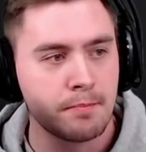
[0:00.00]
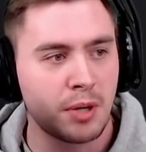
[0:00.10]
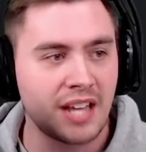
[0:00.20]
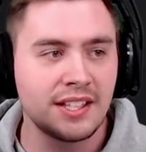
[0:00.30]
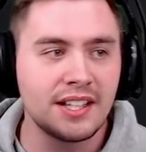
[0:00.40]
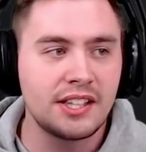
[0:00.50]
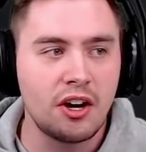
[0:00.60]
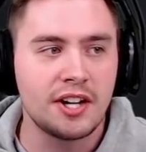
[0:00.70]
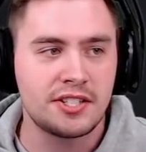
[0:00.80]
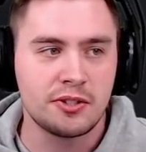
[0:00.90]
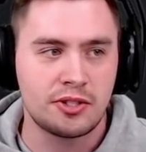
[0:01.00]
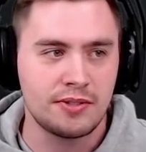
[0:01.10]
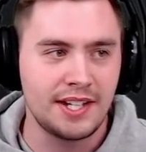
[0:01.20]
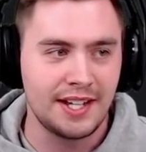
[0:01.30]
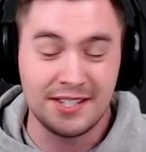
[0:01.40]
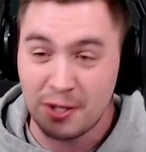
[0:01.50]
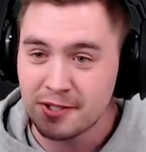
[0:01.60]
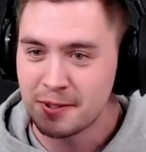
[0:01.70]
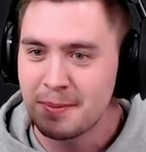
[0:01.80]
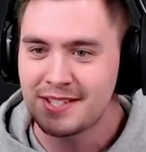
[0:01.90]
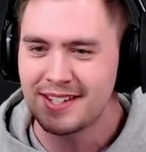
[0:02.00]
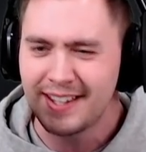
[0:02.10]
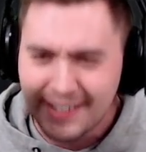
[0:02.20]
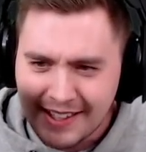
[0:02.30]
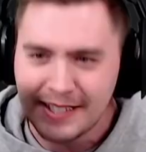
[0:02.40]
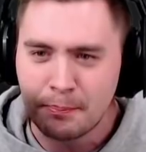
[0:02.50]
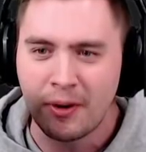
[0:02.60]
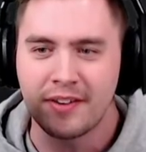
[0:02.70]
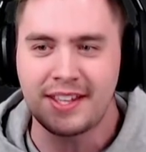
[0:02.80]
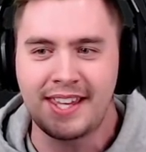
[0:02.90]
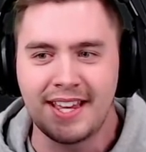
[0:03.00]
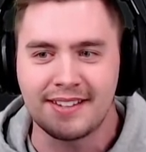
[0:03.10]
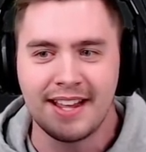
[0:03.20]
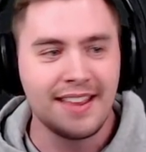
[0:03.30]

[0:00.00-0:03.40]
but I think that the Osteo Striga is also missing a key part of the kit